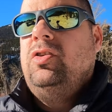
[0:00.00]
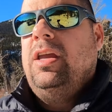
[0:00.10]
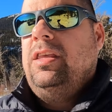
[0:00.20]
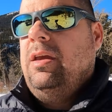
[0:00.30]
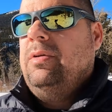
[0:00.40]
you
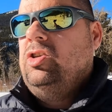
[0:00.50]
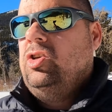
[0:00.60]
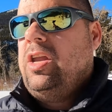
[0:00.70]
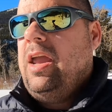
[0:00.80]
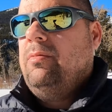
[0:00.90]
get the image in
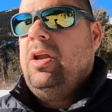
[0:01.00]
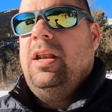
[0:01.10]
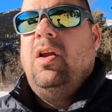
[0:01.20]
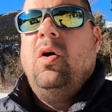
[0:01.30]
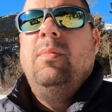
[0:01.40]
your camera, get
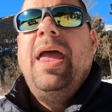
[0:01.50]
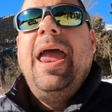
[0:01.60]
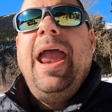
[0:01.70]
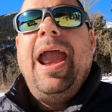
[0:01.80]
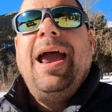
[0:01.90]
it home,
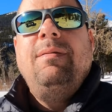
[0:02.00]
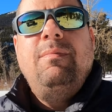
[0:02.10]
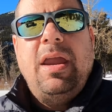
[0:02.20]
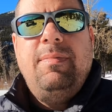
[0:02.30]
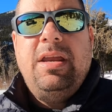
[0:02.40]
and
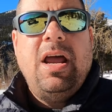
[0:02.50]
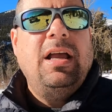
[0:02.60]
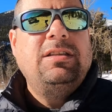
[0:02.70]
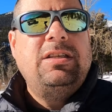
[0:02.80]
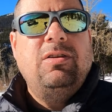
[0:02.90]
maybe
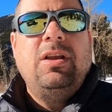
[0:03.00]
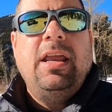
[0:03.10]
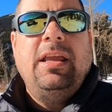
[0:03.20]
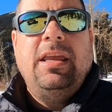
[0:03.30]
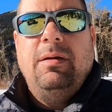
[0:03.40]
not still
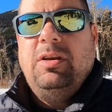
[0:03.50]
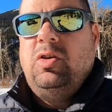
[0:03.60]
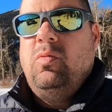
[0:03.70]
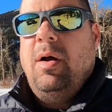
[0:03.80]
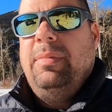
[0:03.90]
getting the image
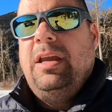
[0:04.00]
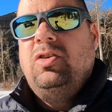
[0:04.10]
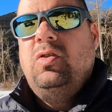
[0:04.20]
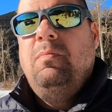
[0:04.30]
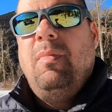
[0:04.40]
you want
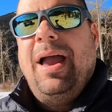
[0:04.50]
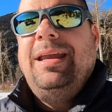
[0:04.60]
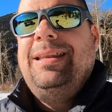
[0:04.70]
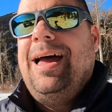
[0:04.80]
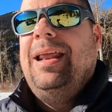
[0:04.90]
because you
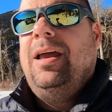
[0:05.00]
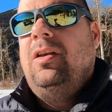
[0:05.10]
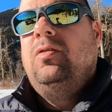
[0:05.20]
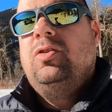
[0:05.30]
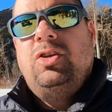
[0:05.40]
might not
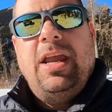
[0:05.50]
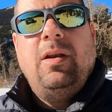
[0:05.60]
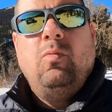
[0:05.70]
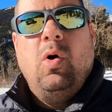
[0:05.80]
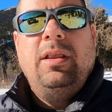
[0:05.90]

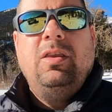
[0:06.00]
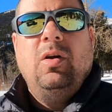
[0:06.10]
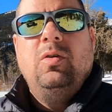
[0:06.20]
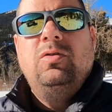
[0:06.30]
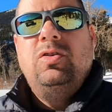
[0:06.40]
understand what
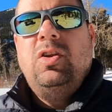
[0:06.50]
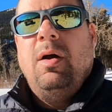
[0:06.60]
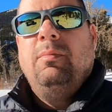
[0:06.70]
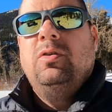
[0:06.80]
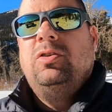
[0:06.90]
those
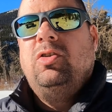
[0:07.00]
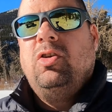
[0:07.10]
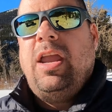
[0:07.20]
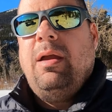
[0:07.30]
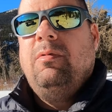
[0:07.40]
numbers on your
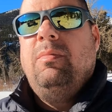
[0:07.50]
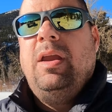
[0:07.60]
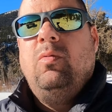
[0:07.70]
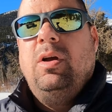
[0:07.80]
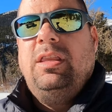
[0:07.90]
camera
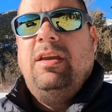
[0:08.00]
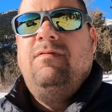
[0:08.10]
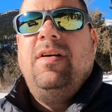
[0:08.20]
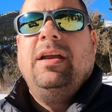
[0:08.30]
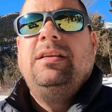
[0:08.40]
mean, what they
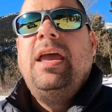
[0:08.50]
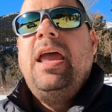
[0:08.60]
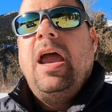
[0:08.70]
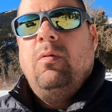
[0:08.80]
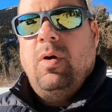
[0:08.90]
affect,
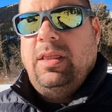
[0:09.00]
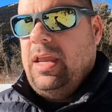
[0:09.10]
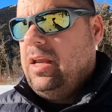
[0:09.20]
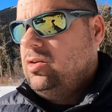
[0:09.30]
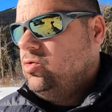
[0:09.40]
and what
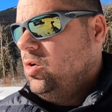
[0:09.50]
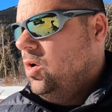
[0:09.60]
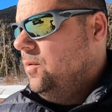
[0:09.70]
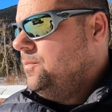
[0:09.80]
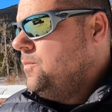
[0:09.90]
they
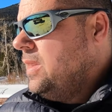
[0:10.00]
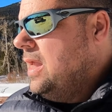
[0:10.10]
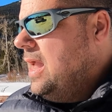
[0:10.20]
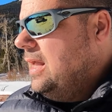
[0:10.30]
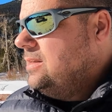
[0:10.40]
control.
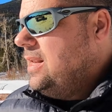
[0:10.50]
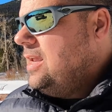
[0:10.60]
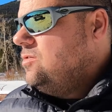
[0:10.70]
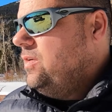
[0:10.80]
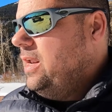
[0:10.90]
And
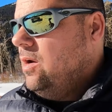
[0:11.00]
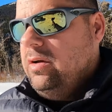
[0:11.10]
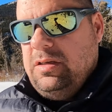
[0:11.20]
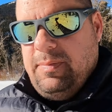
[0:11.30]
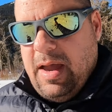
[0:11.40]
today's video
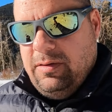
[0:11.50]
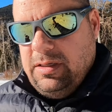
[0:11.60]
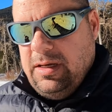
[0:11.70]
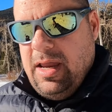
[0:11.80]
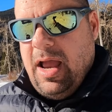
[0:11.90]
is
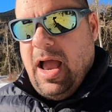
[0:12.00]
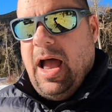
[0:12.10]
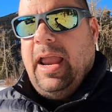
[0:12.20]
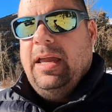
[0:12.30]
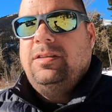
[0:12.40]
about
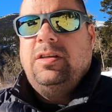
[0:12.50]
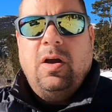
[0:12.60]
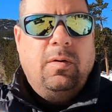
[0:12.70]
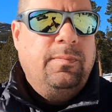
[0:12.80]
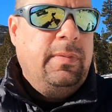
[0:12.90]

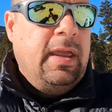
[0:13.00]
ISO.